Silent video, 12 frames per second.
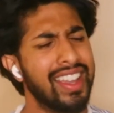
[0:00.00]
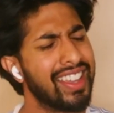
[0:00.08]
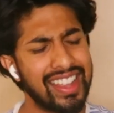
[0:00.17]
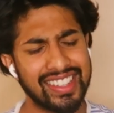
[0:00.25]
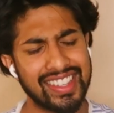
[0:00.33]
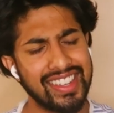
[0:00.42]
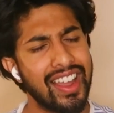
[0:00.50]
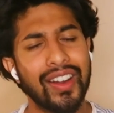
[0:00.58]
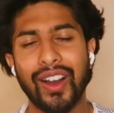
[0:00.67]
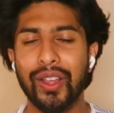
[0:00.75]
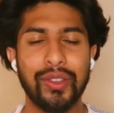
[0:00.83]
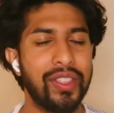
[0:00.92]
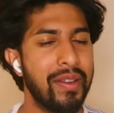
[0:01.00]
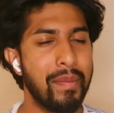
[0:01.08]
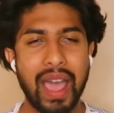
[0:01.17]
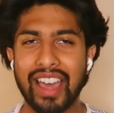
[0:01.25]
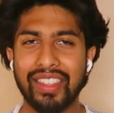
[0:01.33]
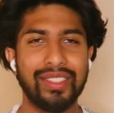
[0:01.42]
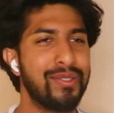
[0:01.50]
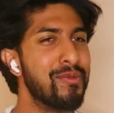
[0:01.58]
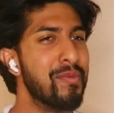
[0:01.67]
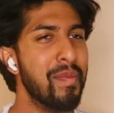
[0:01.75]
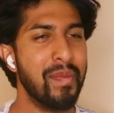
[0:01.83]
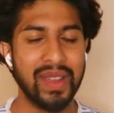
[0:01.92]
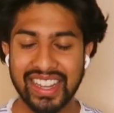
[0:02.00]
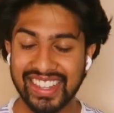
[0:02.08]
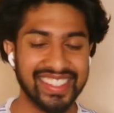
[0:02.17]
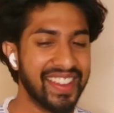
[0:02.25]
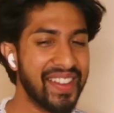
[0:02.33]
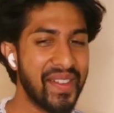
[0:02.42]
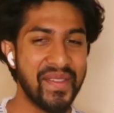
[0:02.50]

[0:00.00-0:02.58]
Guys, it's none other than Matthew Miz.